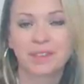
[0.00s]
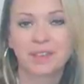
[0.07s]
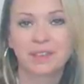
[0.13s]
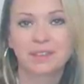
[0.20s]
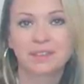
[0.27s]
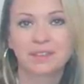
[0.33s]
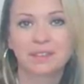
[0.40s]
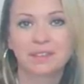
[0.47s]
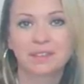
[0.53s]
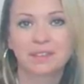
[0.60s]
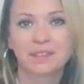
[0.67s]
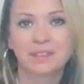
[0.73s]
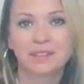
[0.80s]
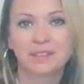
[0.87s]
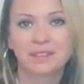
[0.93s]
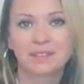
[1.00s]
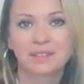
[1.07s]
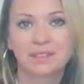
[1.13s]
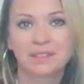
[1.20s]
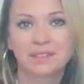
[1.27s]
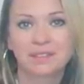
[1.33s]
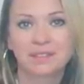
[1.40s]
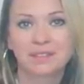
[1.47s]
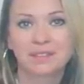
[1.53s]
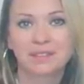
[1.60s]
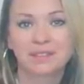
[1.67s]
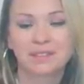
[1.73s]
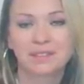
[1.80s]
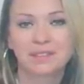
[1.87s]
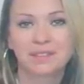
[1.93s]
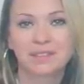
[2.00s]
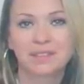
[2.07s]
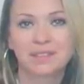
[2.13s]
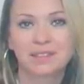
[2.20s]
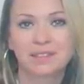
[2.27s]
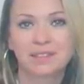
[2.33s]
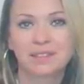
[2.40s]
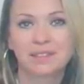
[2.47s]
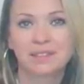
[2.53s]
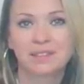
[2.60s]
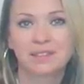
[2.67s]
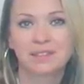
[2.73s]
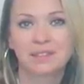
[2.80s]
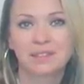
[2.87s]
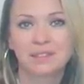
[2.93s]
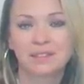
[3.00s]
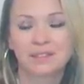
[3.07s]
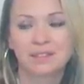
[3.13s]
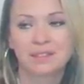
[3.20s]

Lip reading: This person isn't speaking.